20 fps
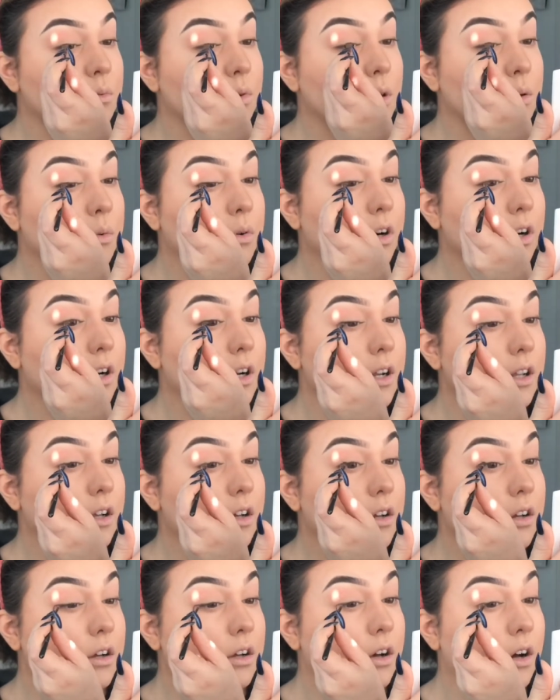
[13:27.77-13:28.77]
We were gonna
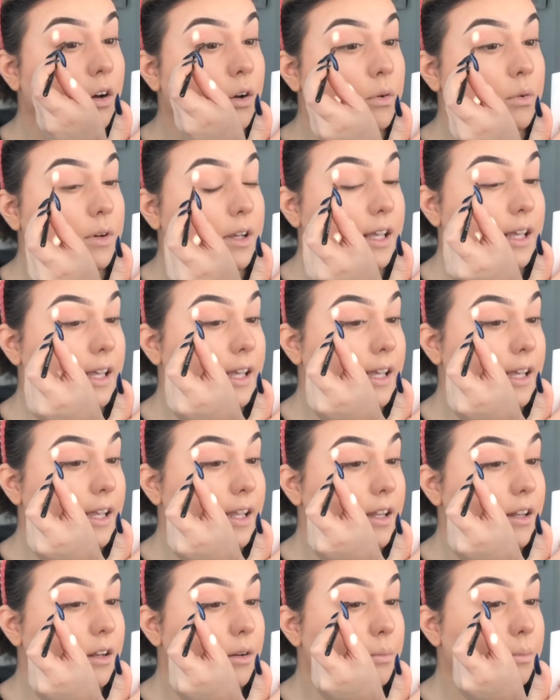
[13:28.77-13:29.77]
go
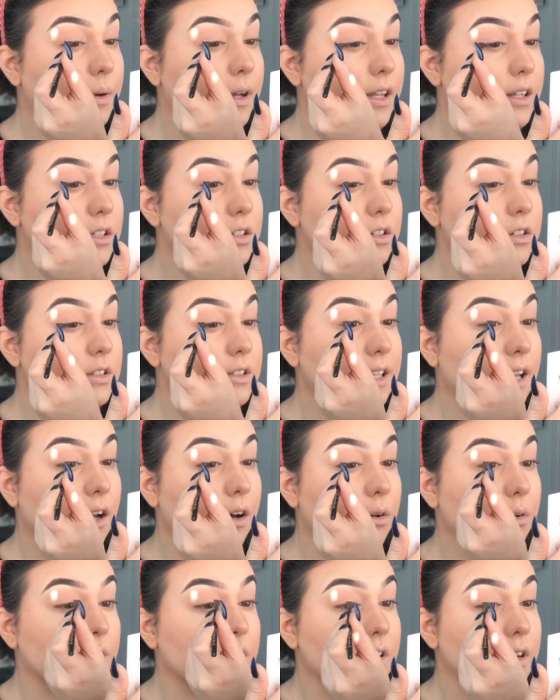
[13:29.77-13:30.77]
eat, but turns
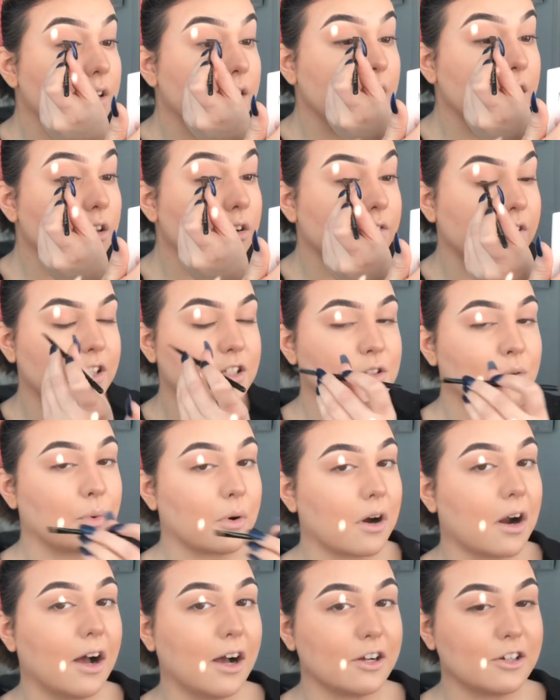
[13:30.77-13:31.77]
out neither of us
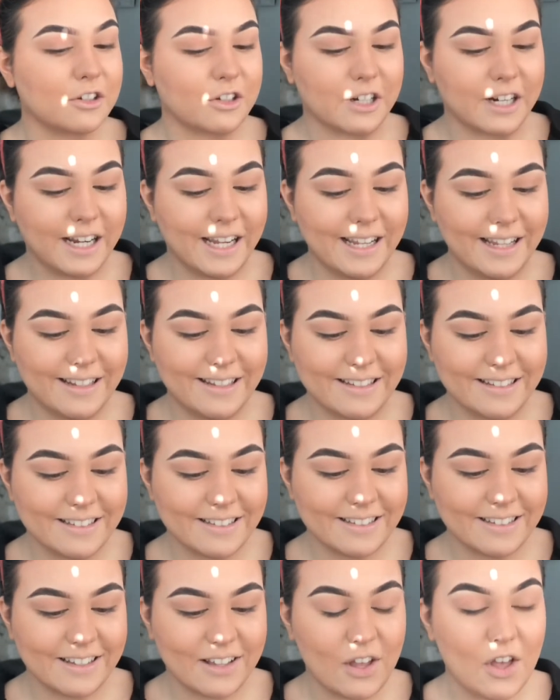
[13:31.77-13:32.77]
were hungry.
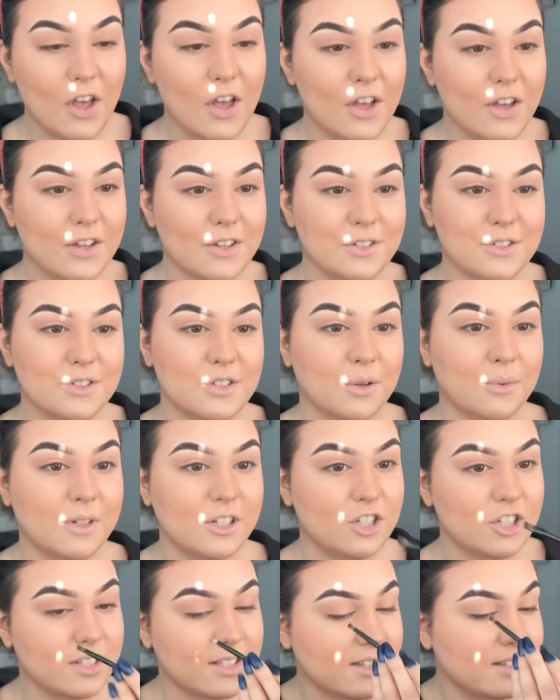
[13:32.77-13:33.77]
So we
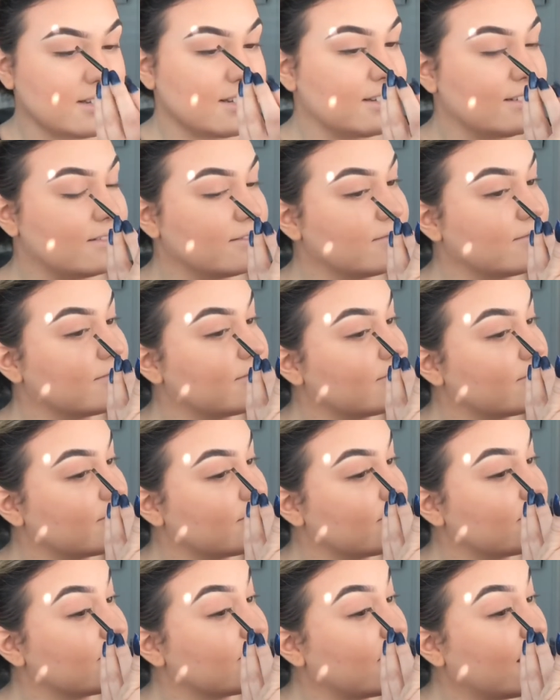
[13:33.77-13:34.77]
just
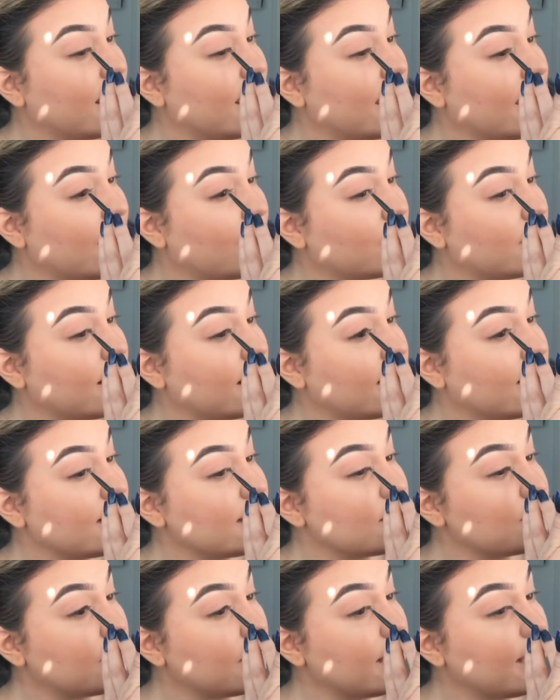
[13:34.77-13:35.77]
hang out at
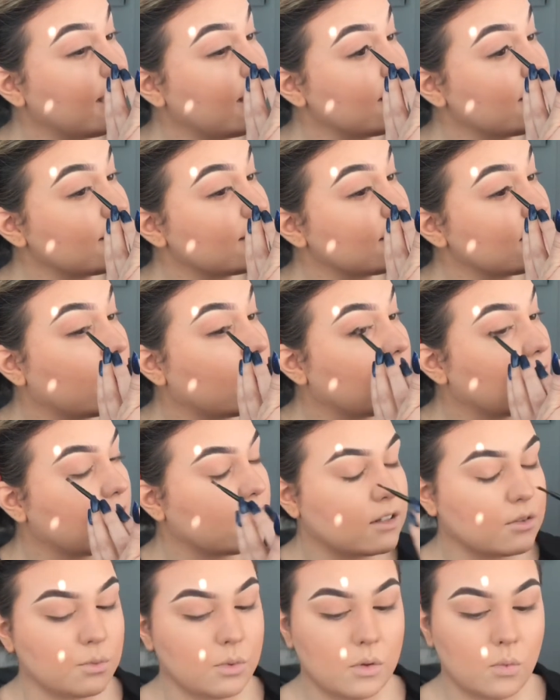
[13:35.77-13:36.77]
his place
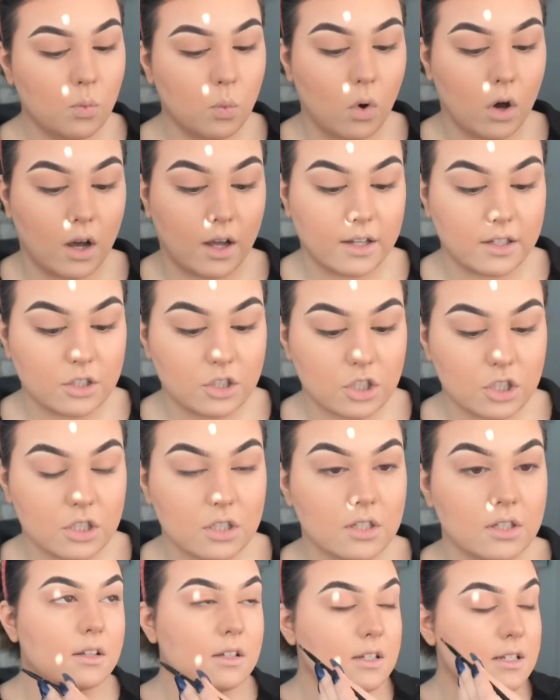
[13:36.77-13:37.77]
and we
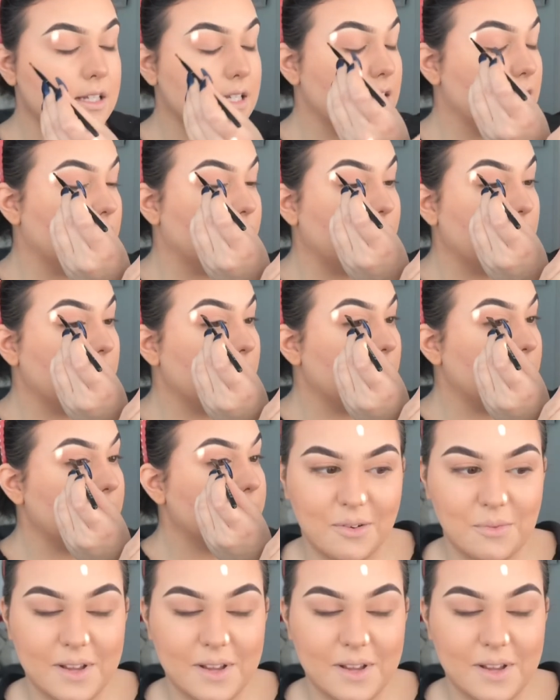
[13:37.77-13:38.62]
watch TV.